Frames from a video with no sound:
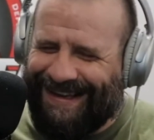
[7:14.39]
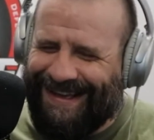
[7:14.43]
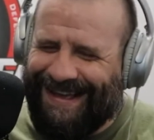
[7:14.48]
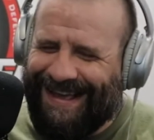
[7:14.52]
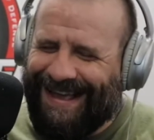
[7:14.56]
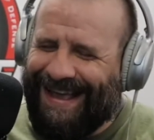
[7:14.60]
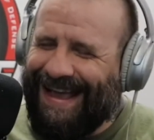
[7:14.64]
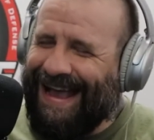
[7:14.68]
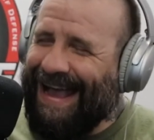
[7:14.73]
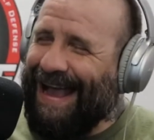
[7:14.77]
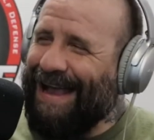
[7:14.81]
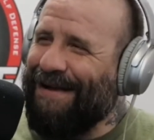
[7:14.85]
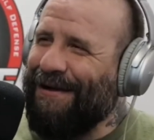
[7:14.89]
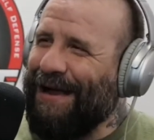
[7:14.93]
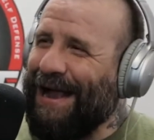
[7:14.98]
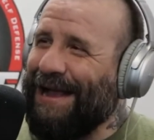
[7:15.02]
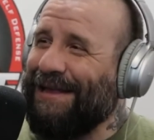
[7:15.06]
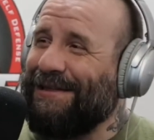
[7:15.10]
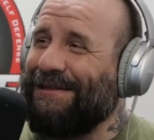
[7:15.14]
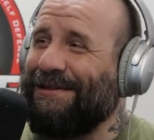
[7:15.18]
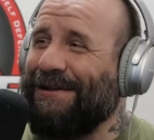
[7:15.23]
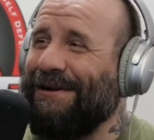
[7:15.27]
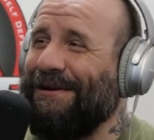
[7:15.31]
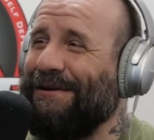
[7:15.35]
I
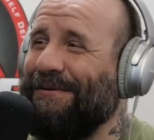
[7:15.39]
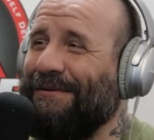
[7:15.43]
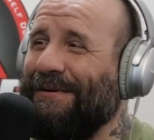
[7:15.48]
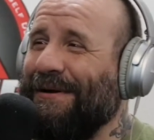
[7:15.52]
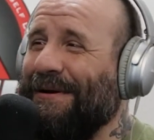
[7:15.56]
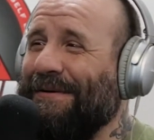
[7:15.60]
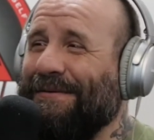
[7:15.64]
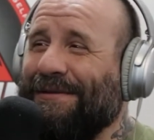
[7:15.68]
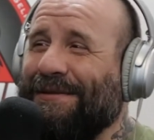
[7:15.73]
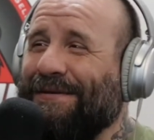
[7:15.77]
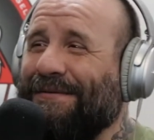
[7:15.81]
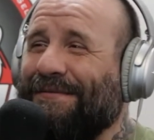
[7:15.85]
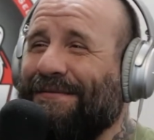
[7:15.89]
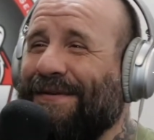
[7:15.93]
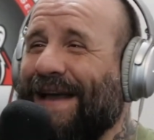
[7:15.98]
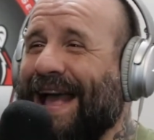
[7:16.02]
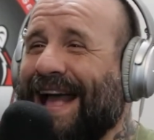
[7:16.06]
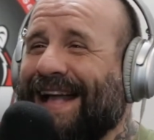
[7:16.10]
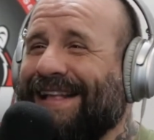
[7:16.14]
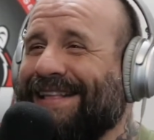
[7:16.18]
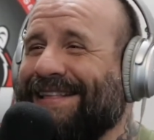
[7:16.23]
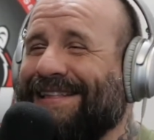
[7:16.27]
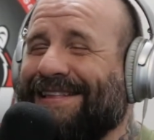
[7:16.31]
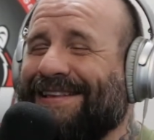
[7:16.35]
started when I was
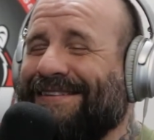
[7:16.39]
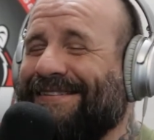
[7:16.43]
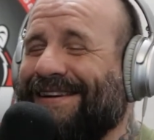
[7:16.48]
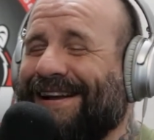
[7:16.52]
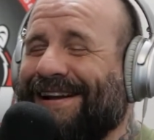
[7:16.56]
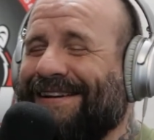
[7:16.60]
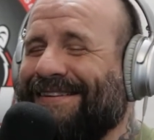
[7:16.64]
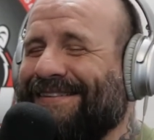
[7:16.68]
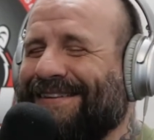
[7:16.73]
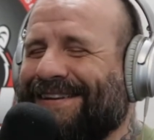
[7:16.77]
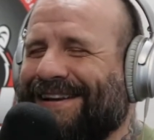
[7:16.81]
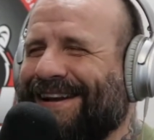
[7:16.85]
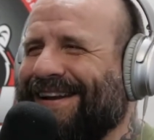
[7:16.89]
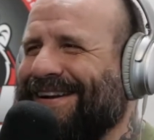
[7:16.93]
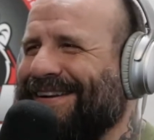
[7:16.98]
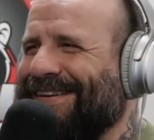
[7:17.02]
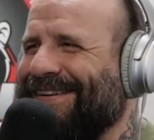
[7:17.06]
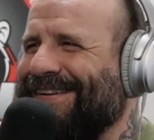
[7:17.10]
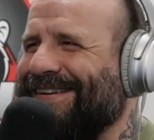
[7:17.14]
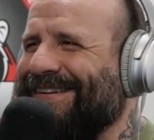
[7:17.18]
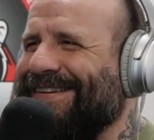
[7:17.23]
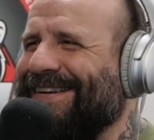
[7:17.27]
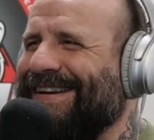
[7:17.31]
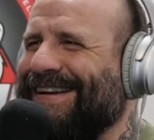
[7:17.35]
fat, so I don't
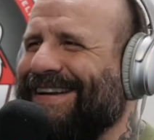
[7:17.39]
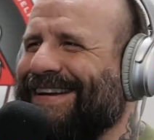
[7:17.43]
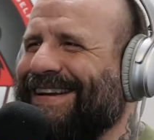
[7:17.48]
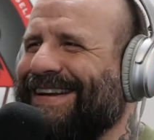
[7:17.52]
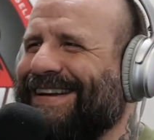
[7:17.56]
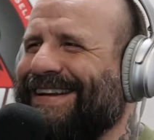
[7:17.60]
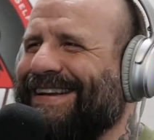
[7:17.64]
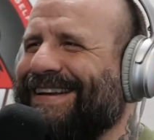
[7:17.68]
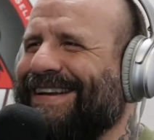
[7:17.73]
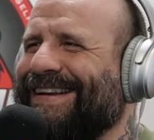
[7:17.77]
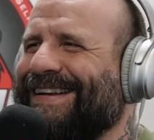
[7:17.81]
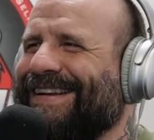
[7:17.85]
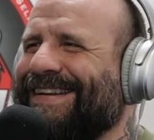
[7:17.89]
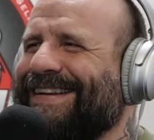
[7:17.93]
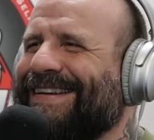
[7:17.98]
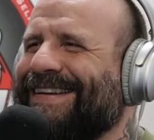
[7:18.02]
know.